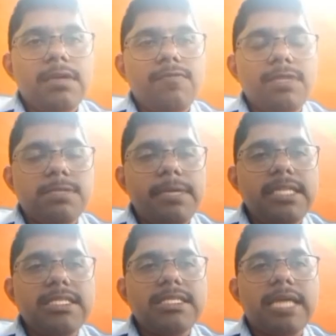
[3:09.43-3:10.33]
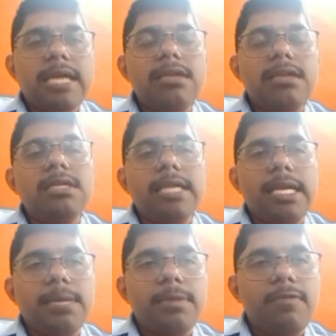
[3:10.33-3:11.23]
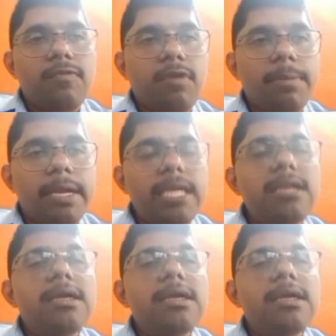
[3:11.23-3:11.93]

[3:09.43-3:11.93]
which means standard readable format.